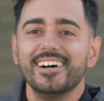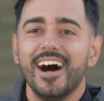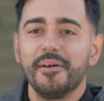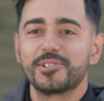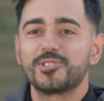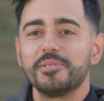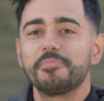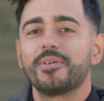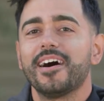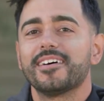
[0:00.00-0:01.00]
I'm extremely
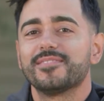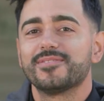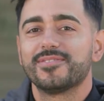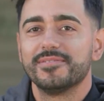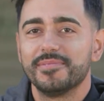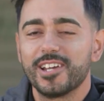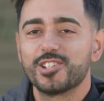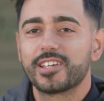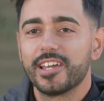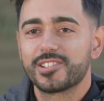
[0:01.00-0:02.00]
proud of my
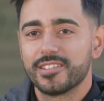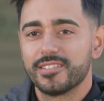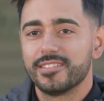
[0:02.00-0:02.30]
education